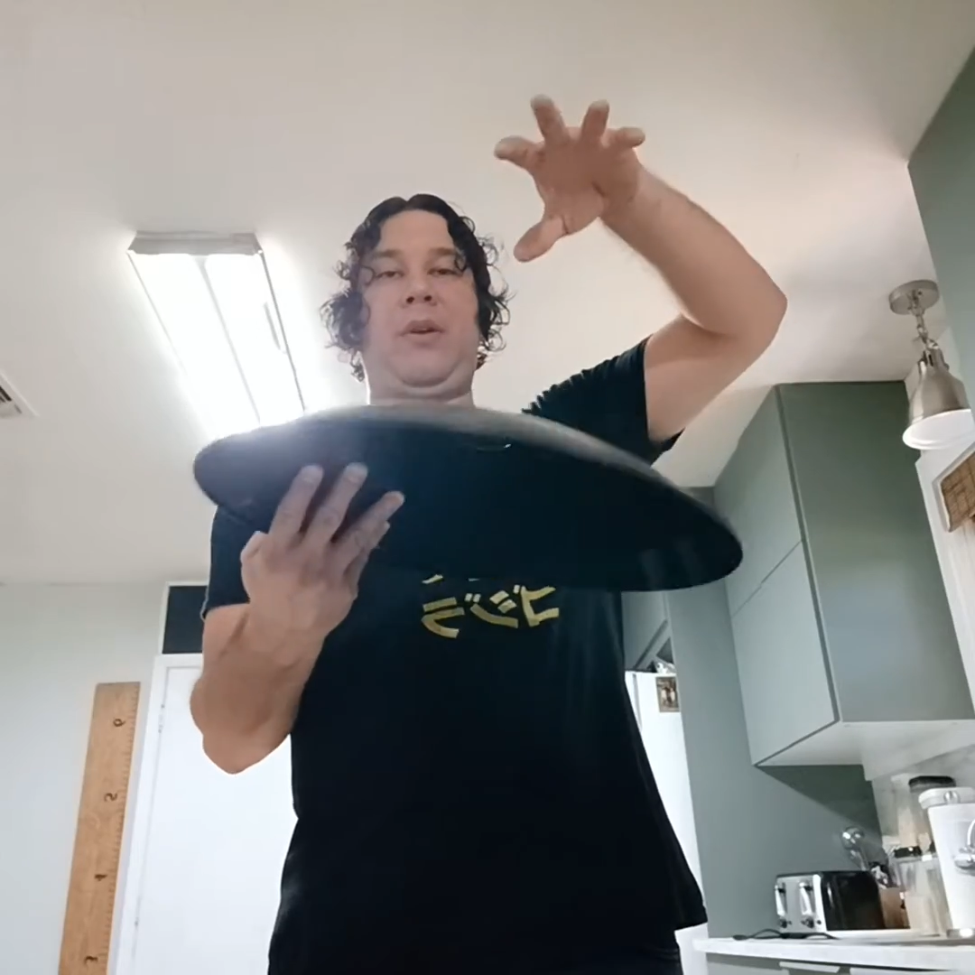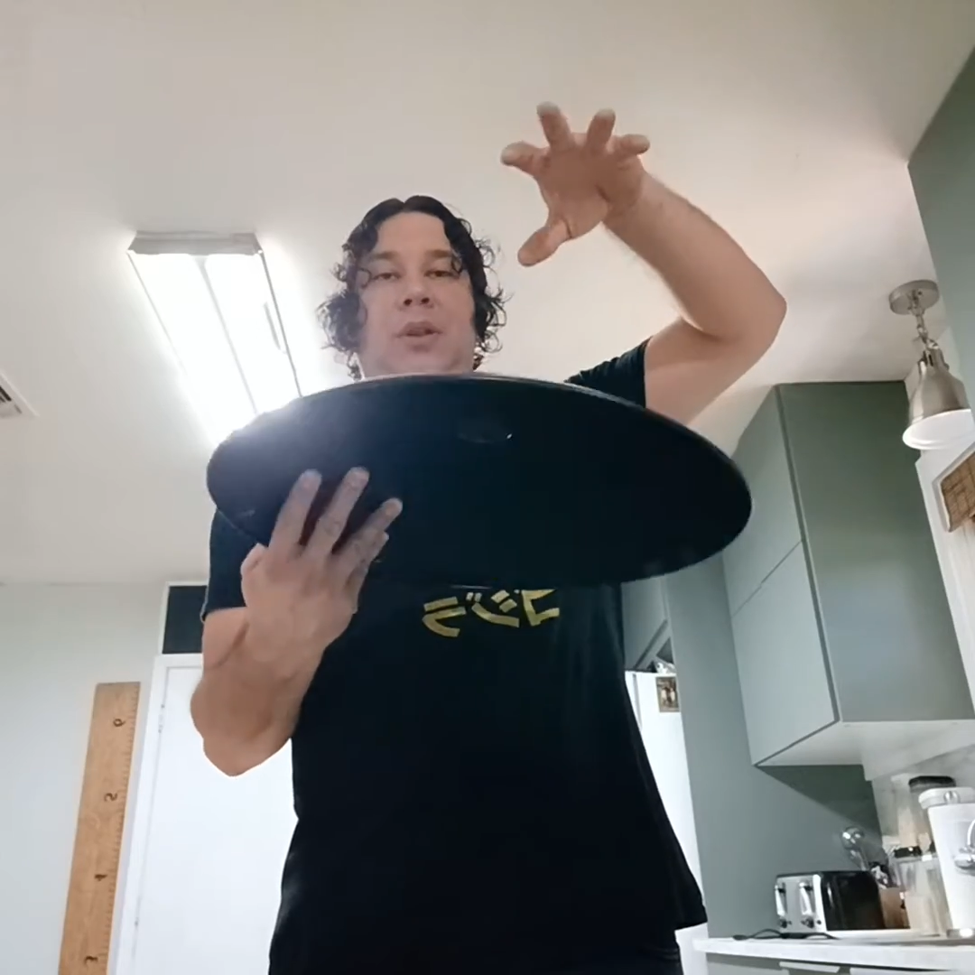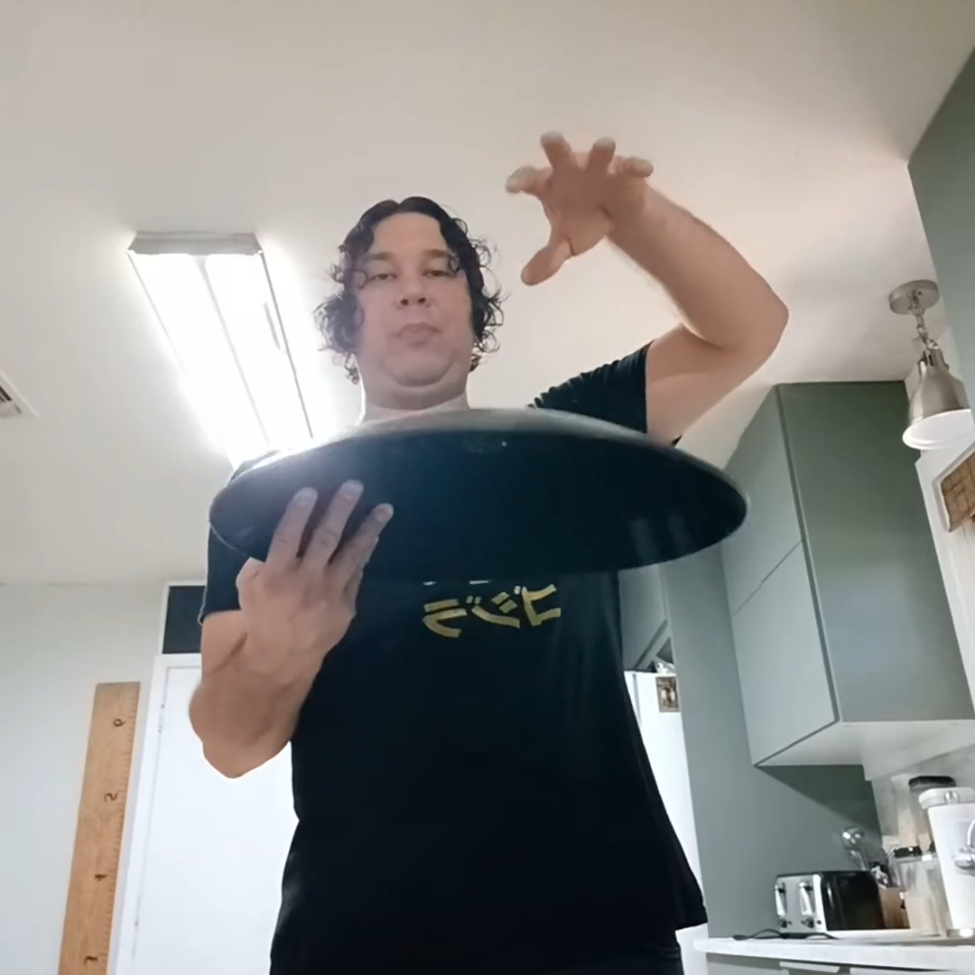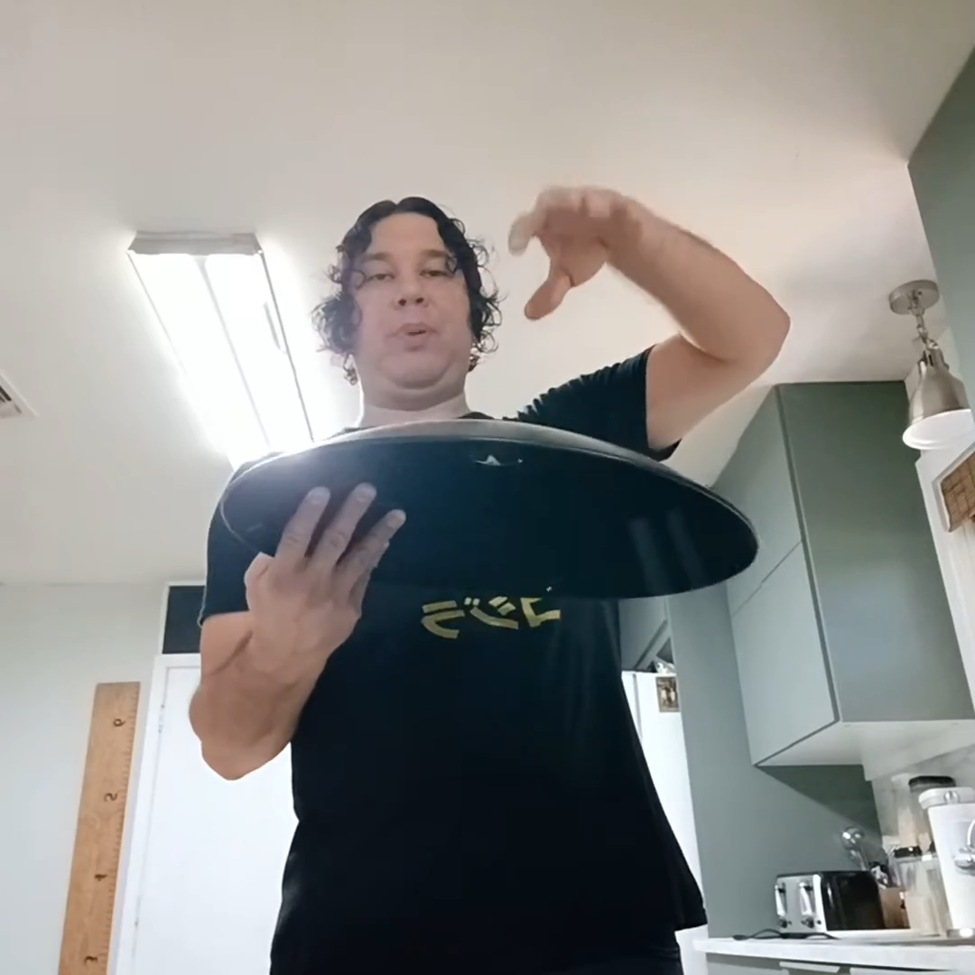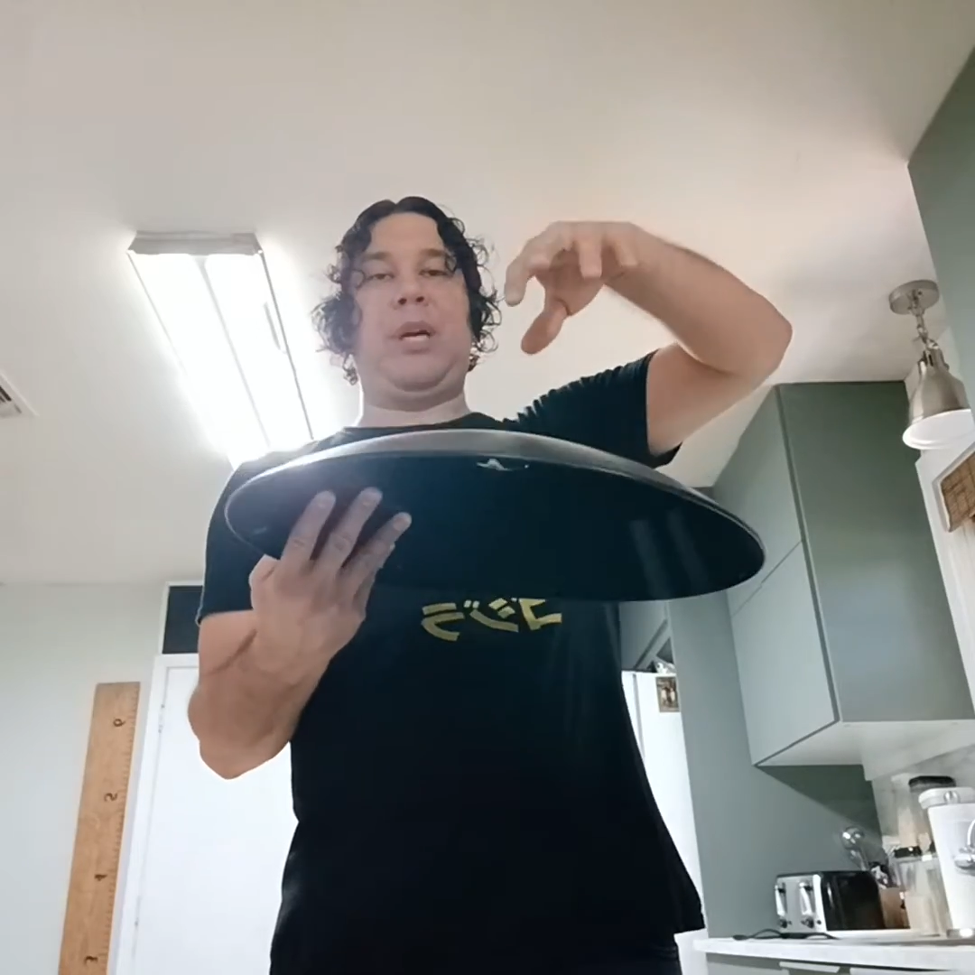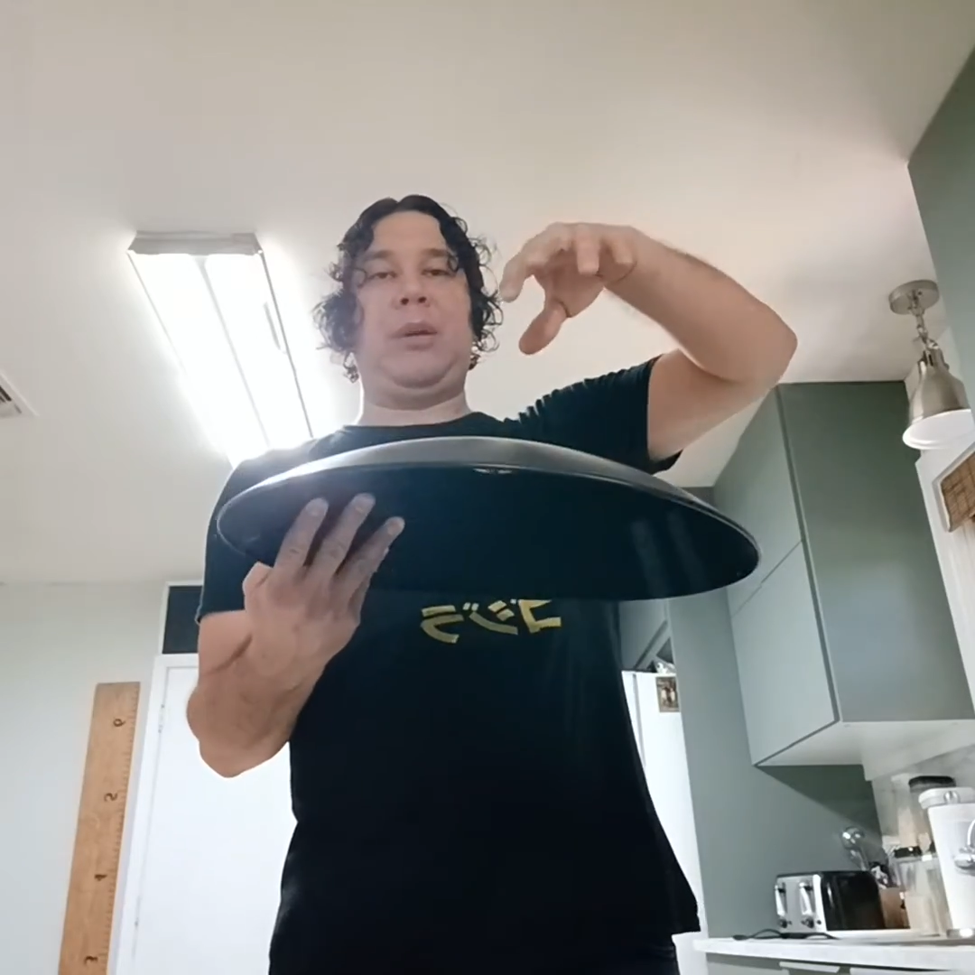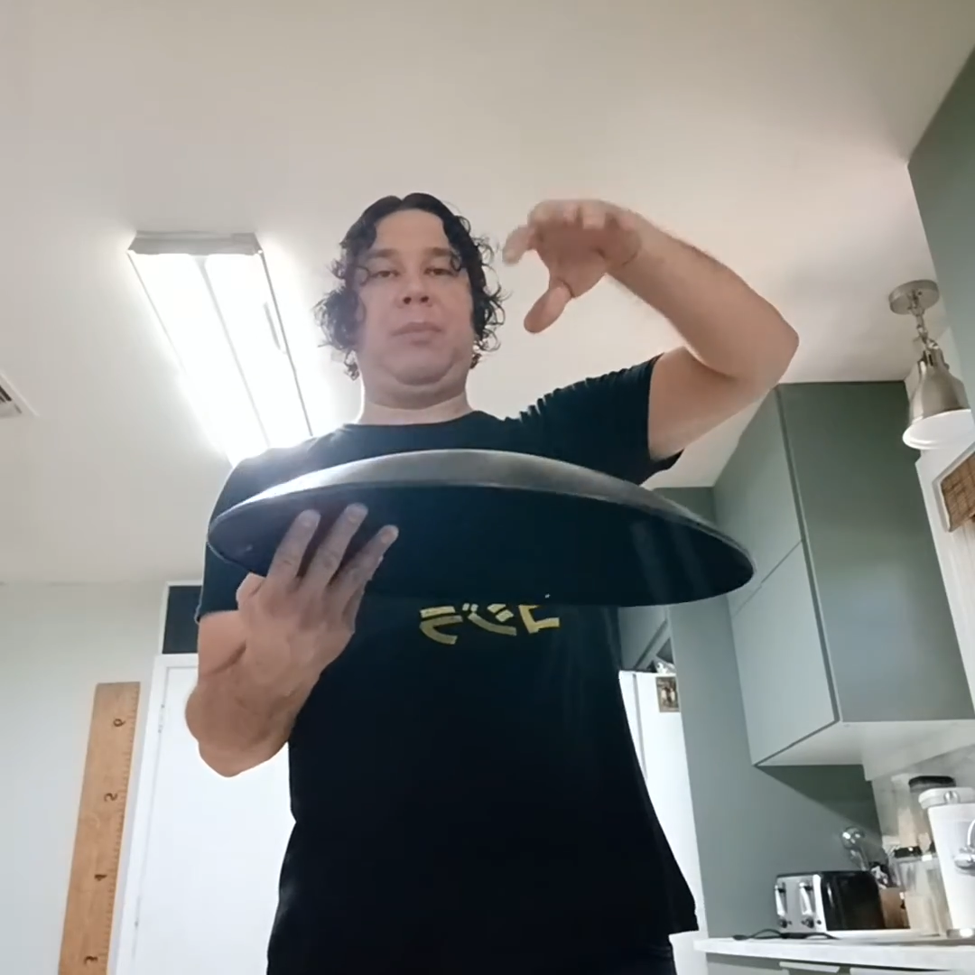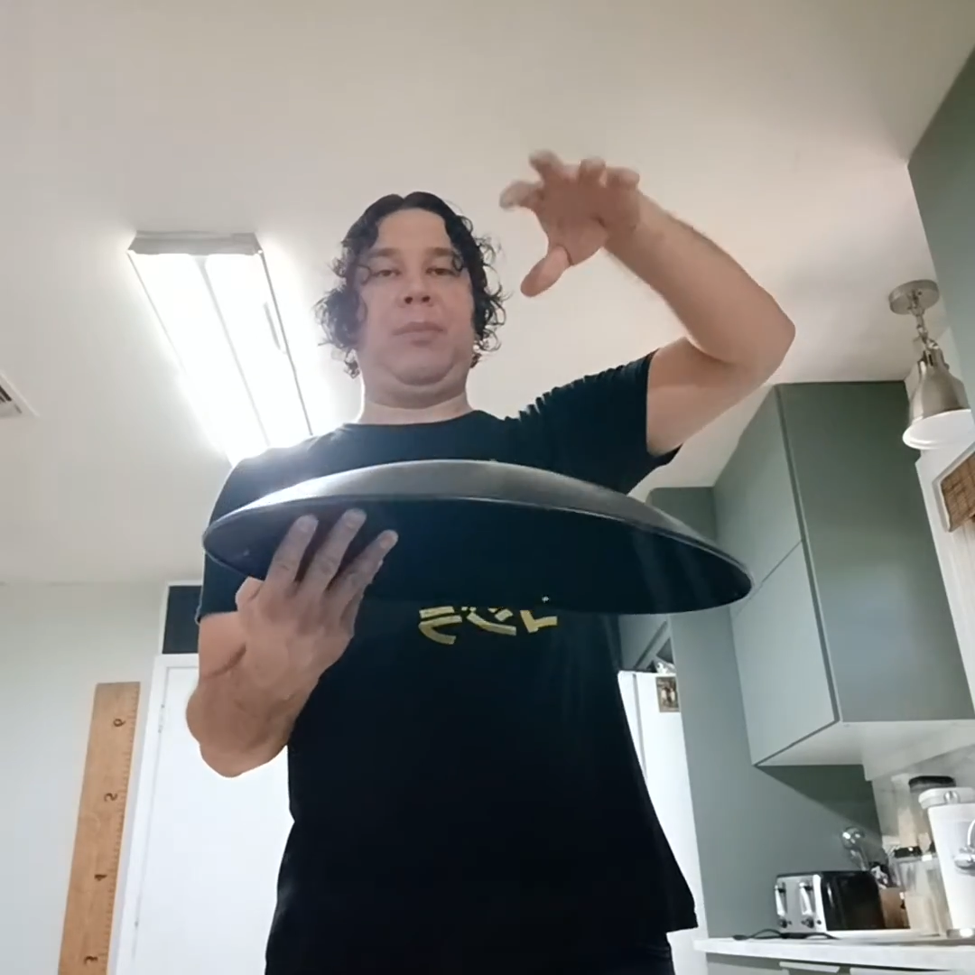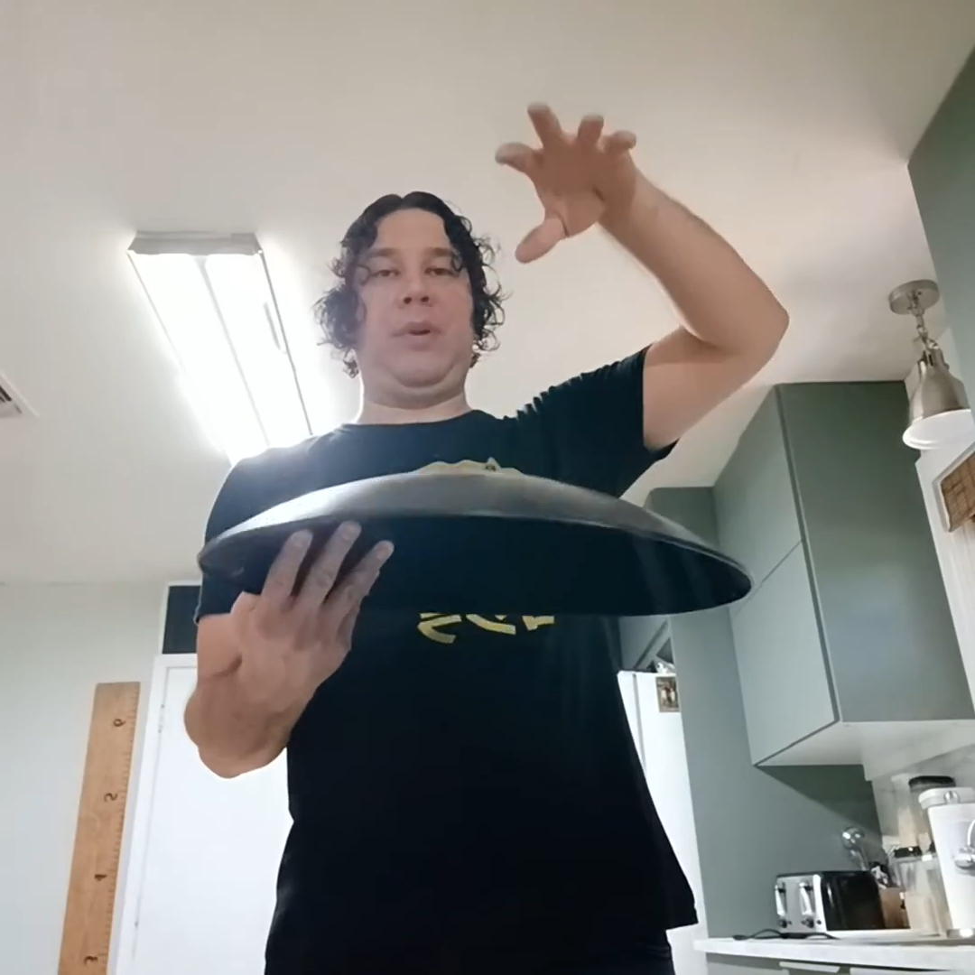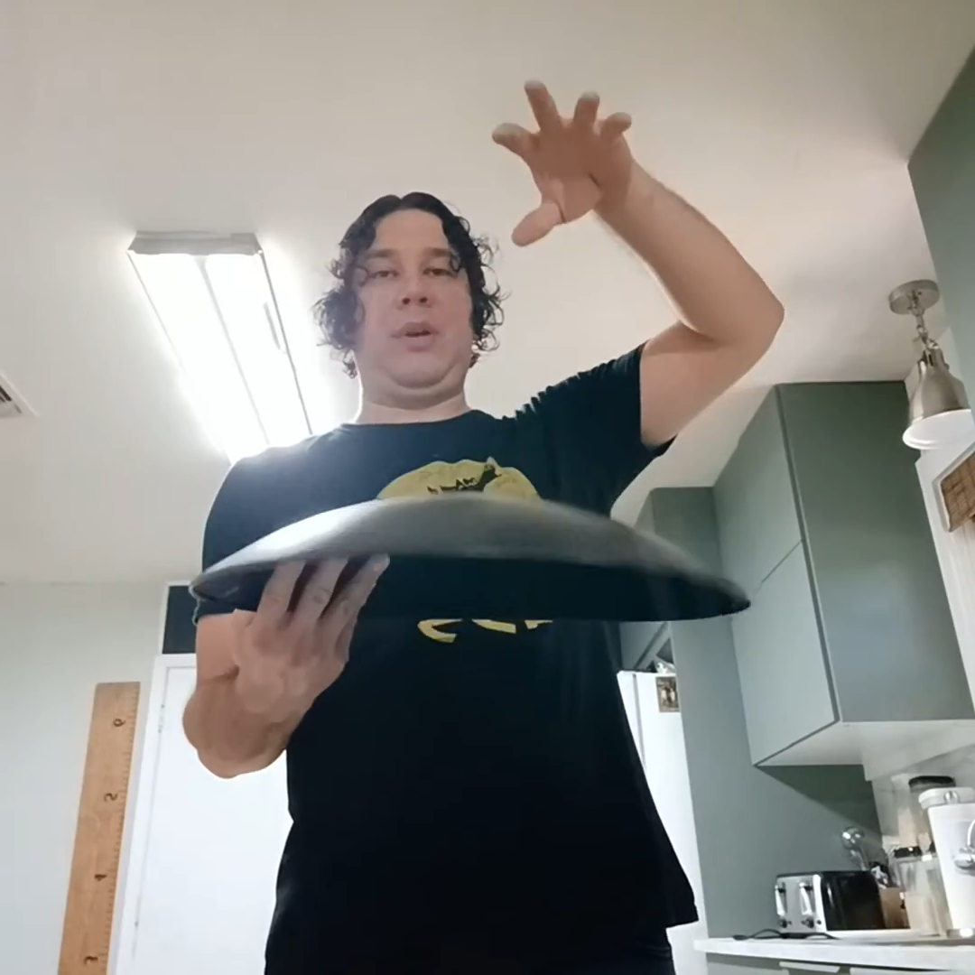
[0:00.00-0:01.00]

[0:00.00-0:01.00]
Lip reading: on the bottom